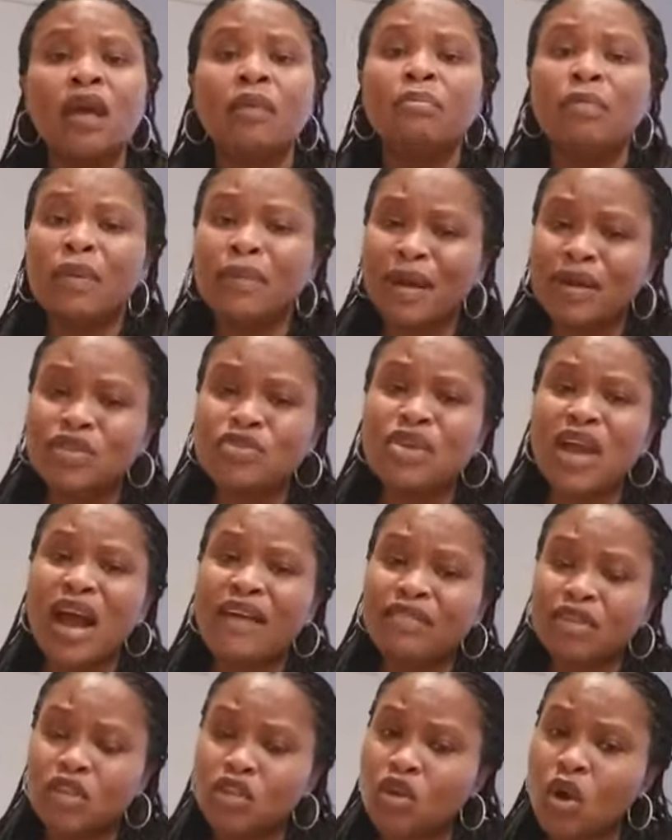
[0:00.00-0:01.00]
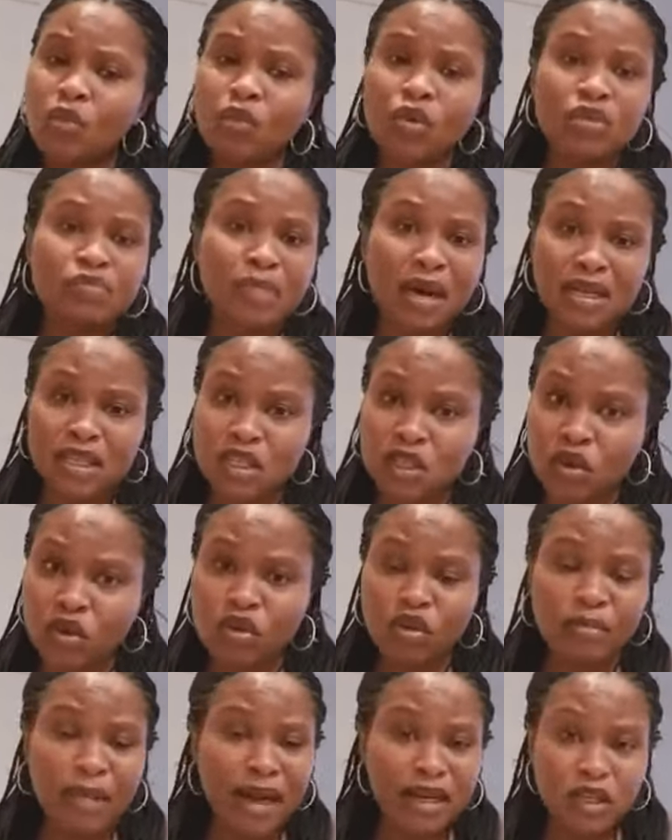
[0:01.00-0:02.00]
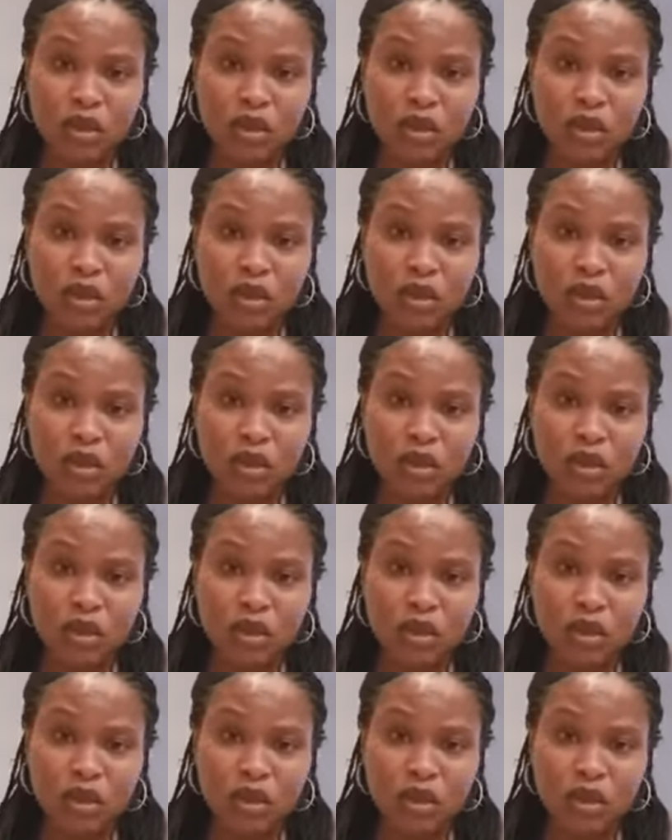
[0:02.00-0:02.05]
maybe I should have a talk with my son or my